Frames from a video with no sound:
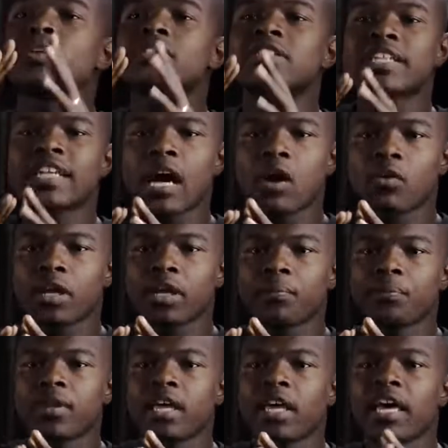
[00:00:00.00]
know what to
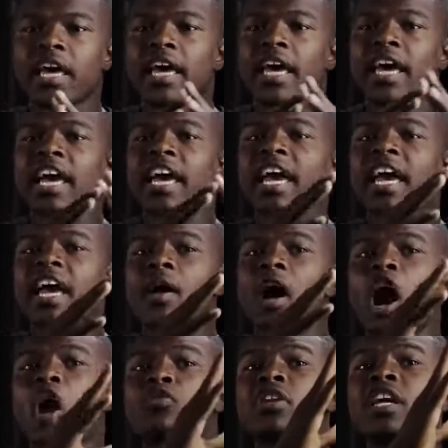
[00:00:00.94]
call it.
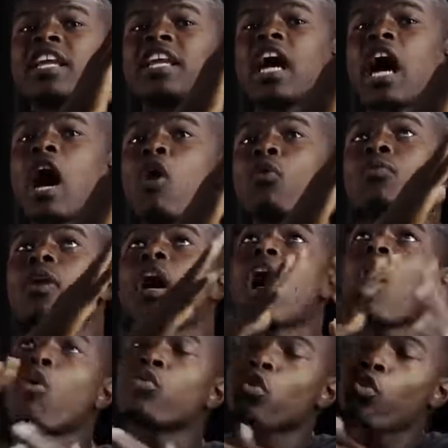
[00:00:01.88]
On the
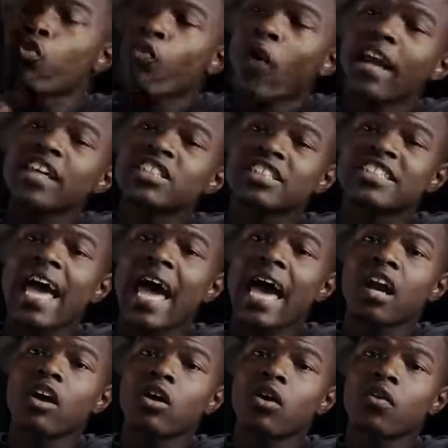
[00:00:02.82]
on on the right
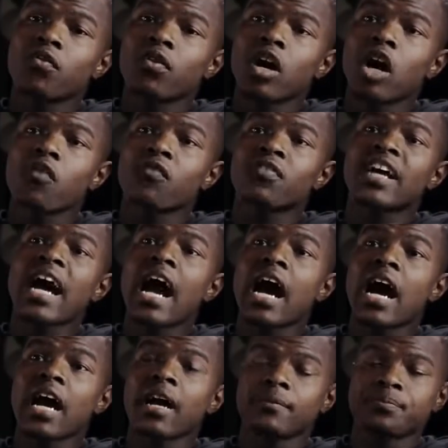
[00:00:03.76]
side of of
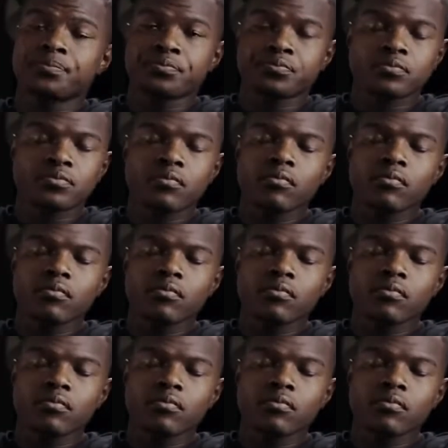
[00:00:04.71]
God,